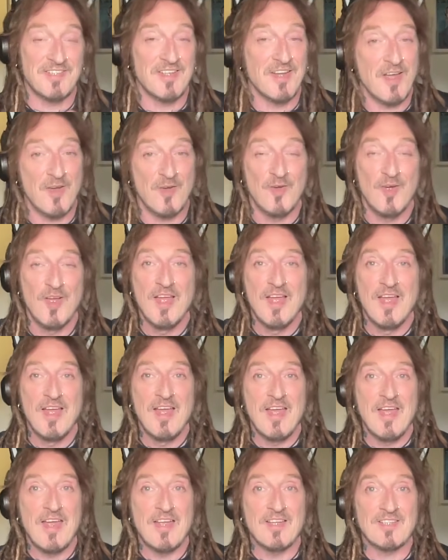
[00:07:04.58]
now,
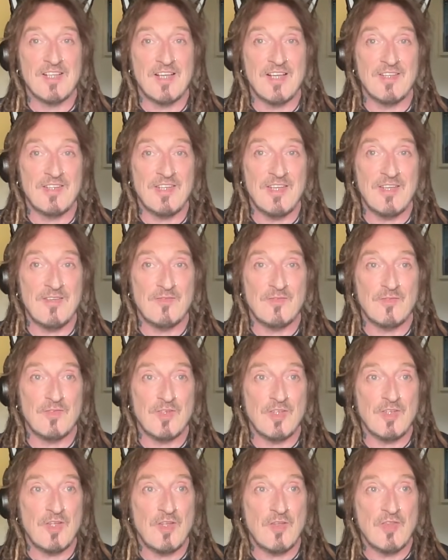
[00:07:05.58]
is that
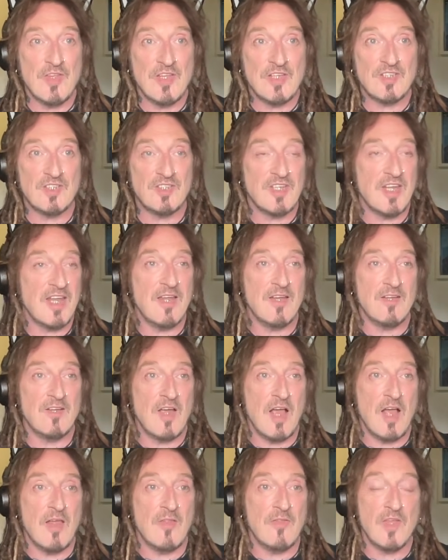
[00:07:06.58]
they stayed
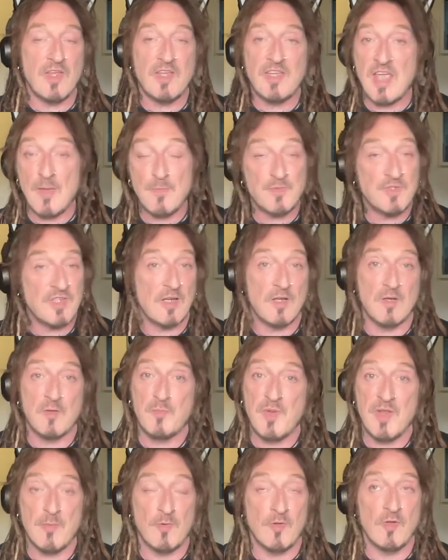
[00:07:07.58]
and they kept telling
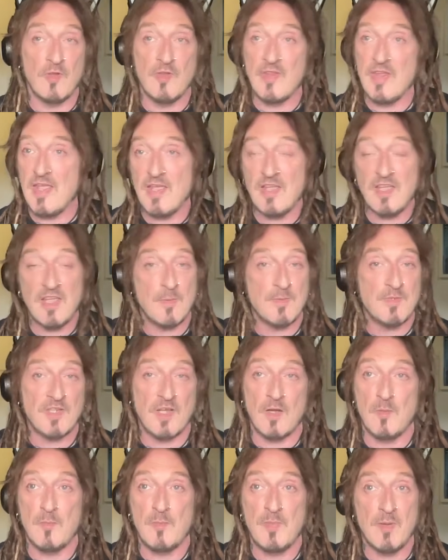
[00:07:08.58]
people and they kept
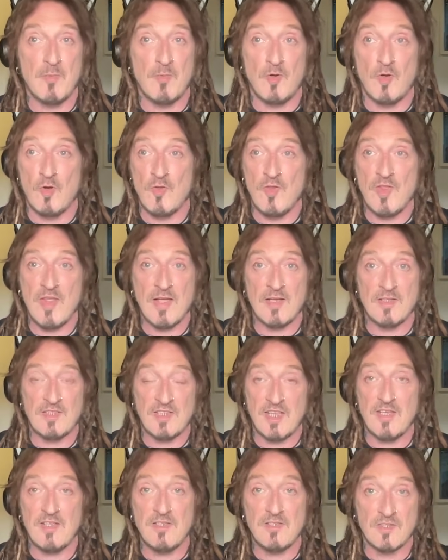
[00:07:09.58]
telling people, and they had
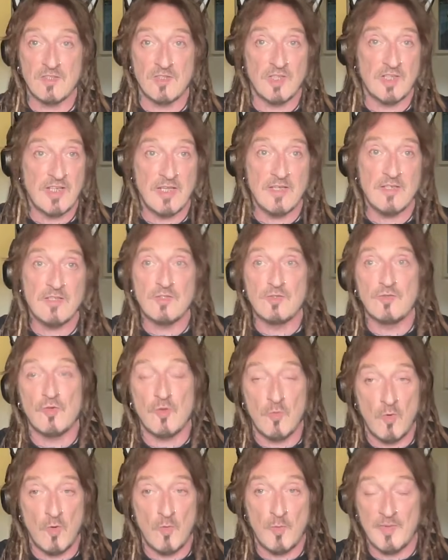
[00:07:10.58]
kids and the kids
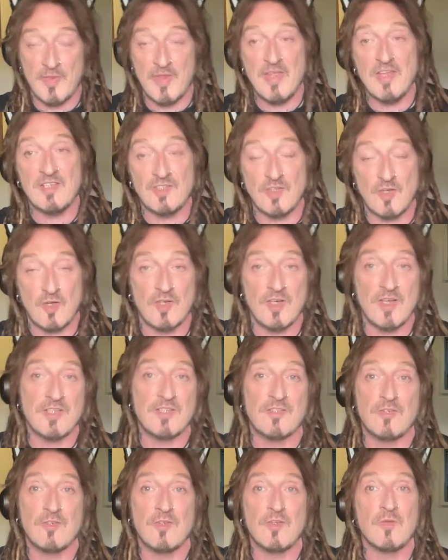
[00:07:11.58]
grew up and they started
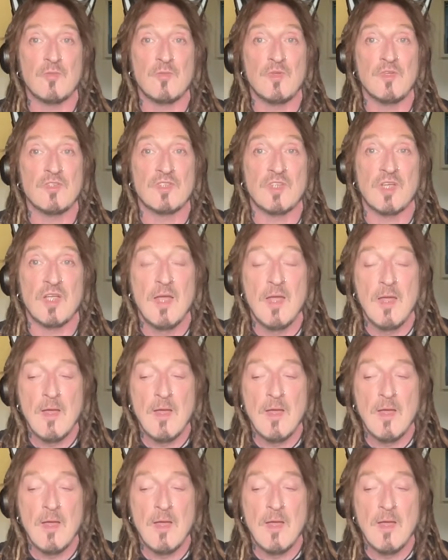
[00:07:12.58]
listening to the music.